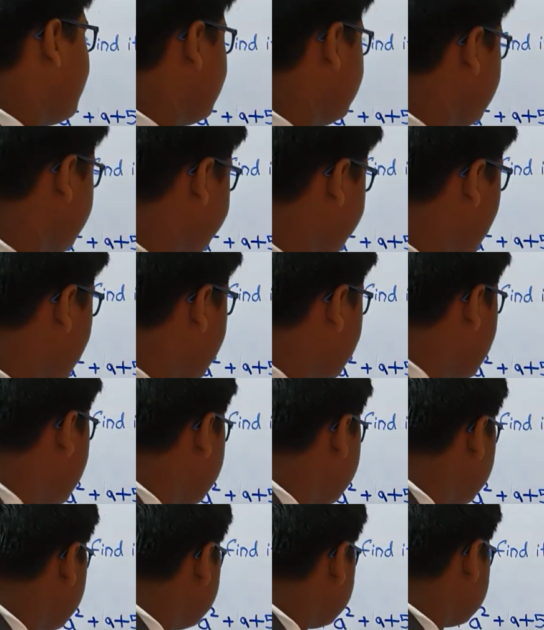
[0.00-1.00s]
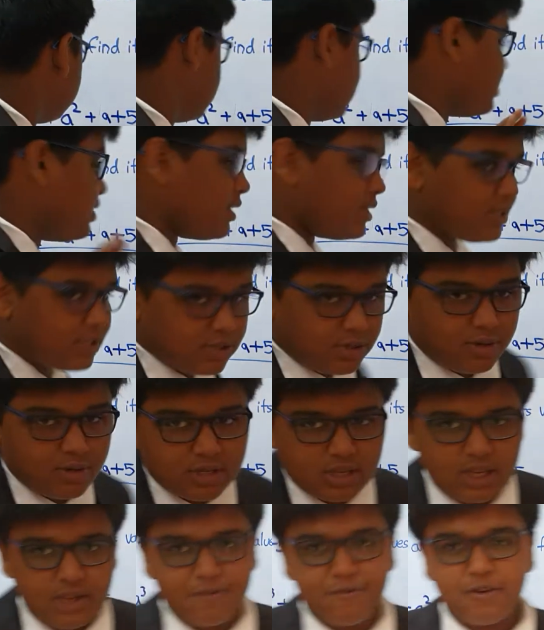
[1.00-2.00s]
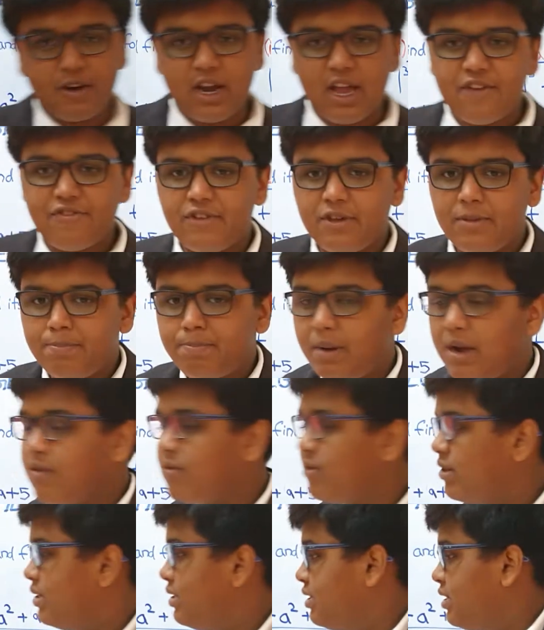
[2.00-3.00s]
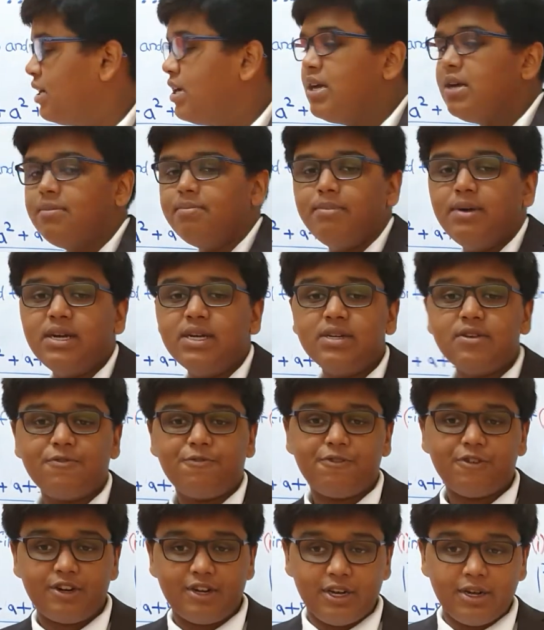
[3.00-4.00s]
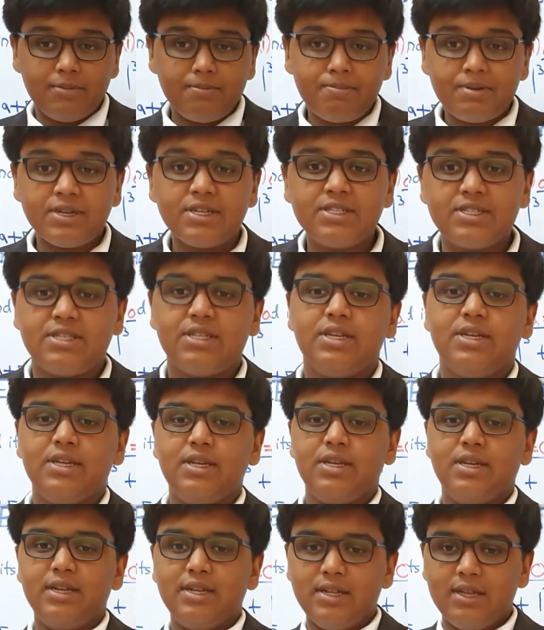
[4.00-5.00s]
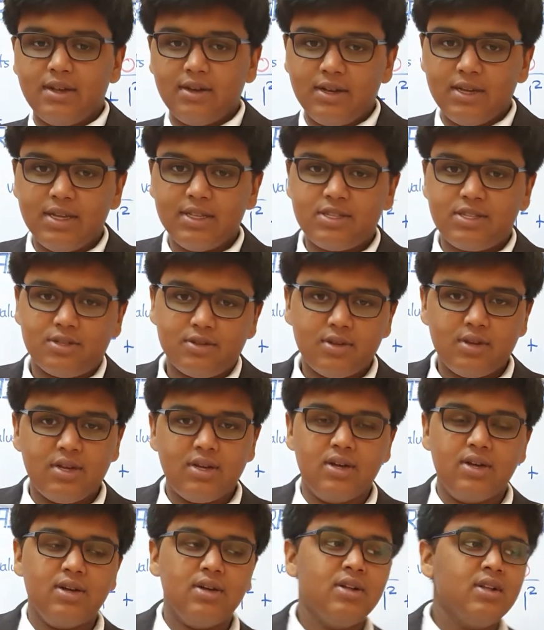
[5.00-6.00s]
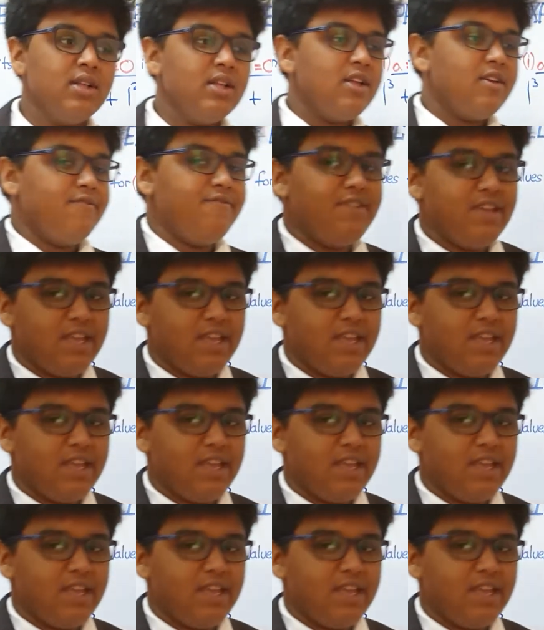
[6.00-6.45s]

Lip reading: the variables it's okay for having powers, but for numbers it's we